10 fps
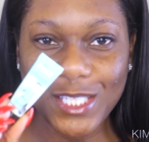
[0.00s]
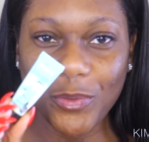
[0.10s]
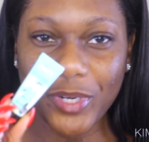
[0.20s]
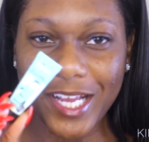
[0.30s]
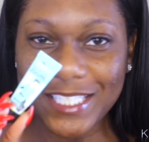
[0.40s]

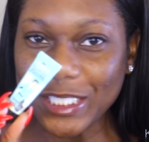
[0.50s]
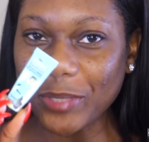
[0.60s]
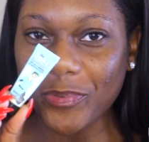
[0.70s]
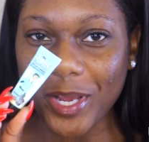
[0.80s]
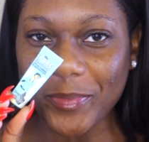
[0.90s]
So we're not
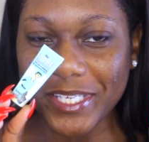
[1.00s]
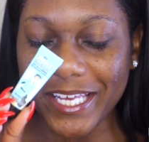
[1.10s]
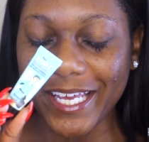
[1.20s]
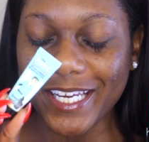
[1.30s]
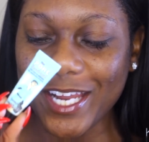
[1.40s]
done priming
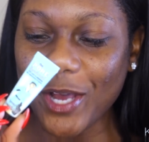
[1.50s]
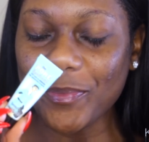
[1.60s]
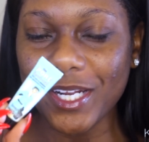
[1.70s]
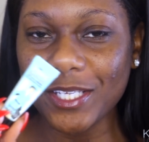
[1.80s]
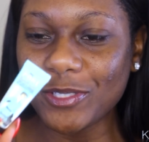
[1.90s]
yet. Now
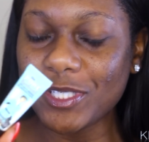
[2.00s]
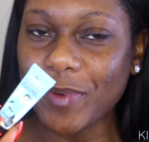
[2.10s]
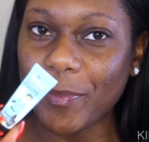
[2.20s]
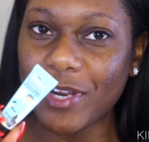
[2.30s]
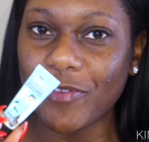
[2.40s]
I'm gonna use
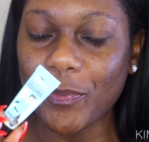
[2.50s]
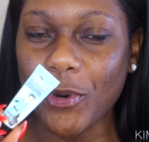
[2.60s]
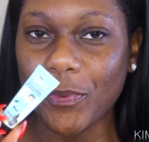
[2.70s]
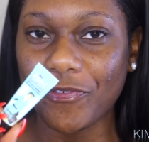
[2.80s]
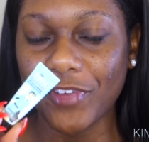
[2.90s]
my Benefit
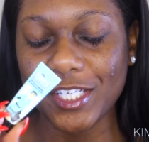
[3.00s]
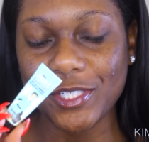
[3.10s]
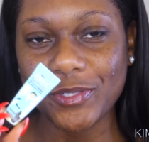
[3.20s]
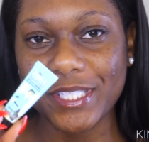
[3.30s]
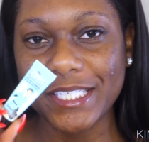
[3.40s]
Pore Professional.